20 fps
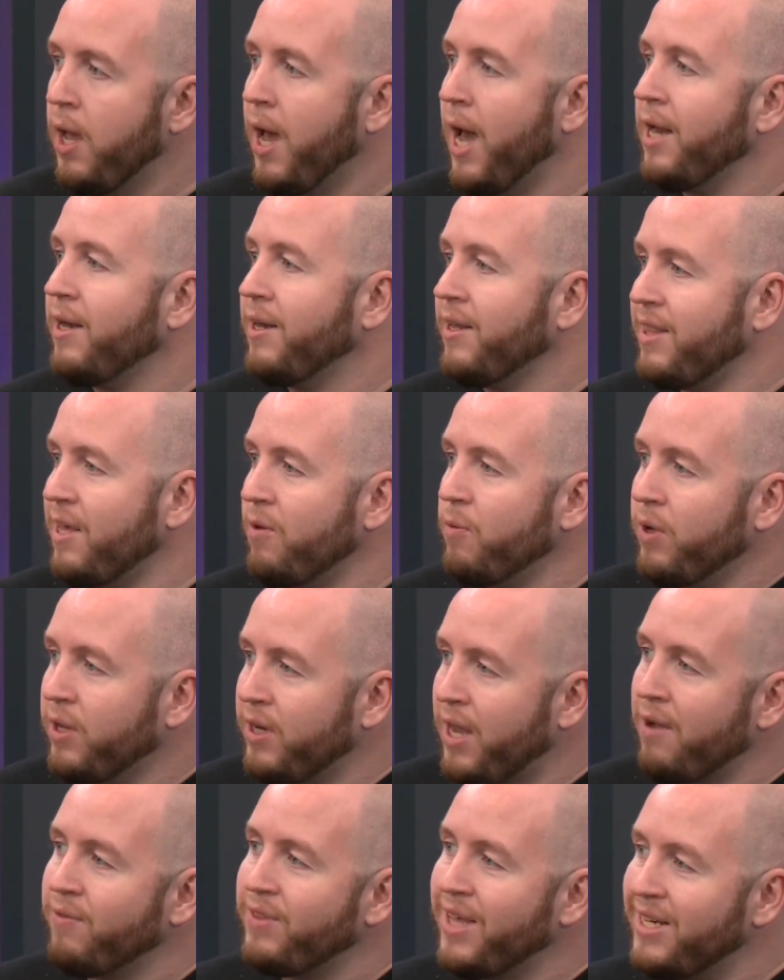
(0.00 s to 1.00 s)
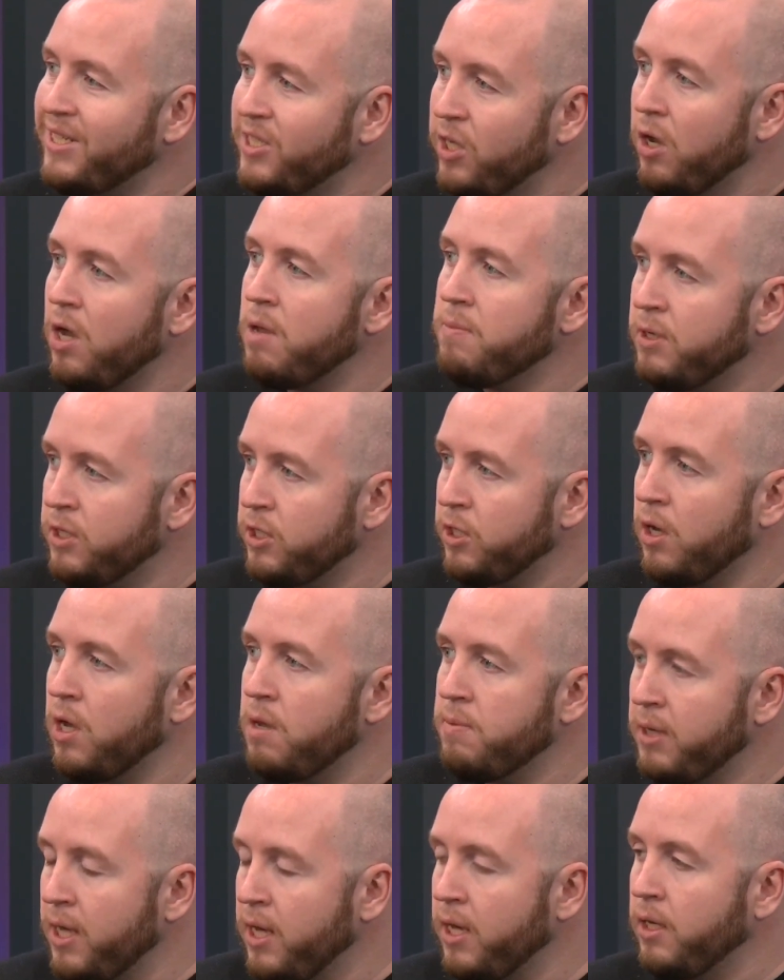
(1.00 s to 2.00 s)
And I think we're going to have that time and
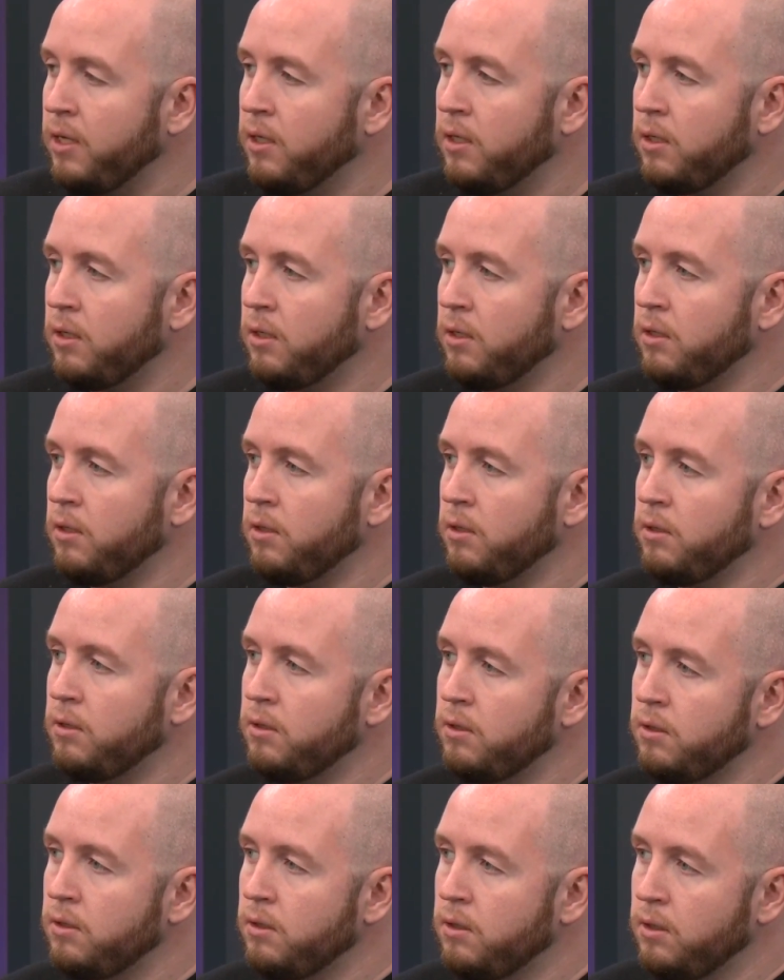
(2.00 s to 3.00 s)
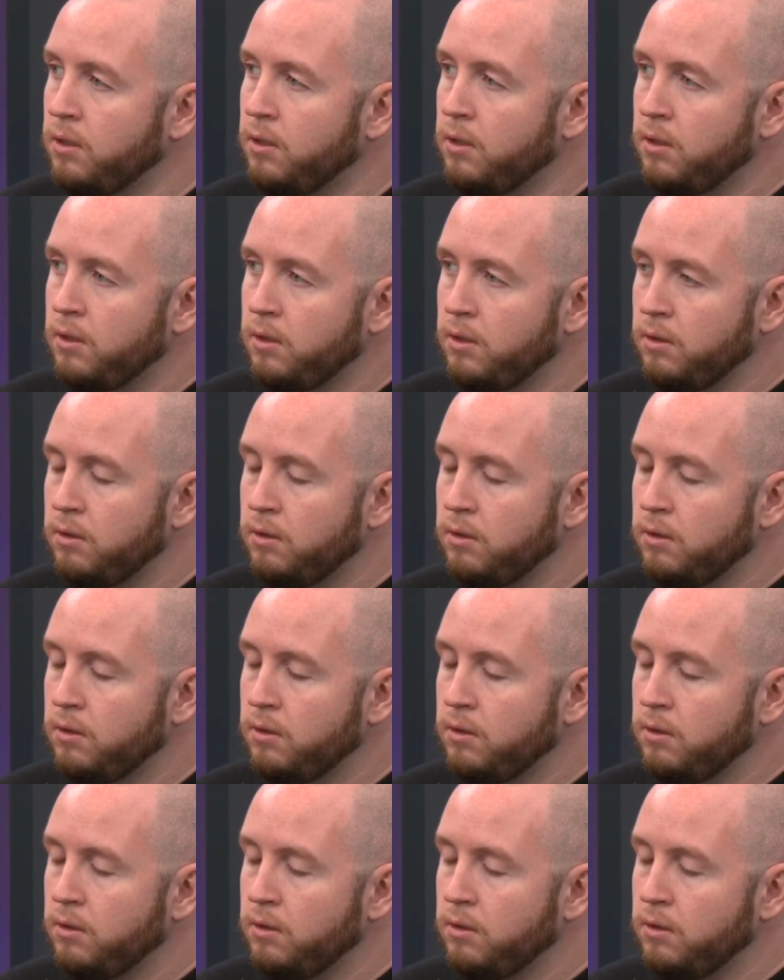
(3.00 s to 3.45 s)
time again. Henry, could you explain to me?